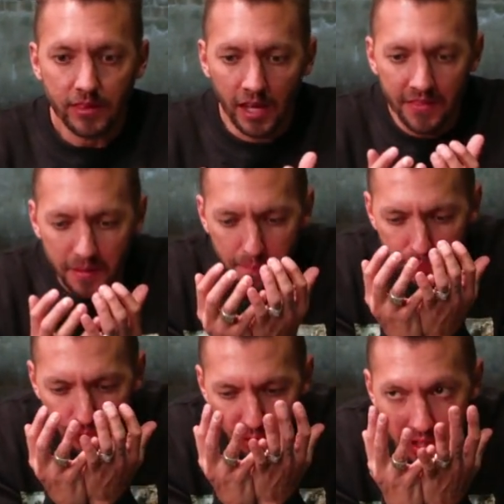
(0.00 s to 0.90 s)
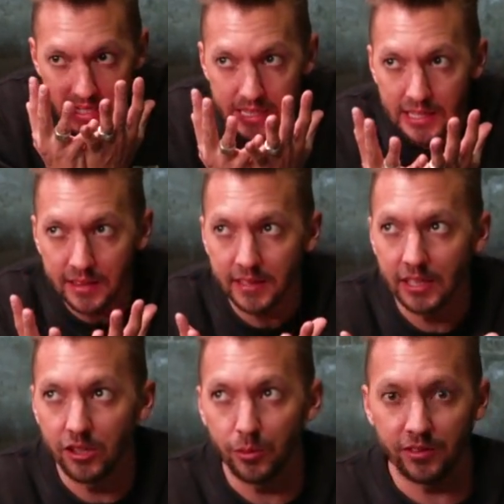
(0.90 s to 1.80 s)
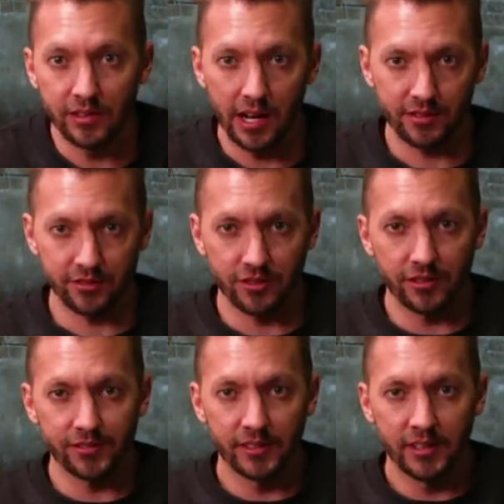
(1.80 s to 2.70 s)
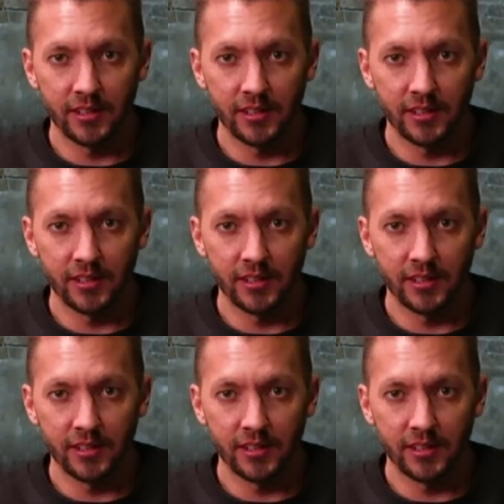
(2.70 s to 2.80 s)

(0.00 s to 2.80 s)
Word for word: and then breathed into his nostrils.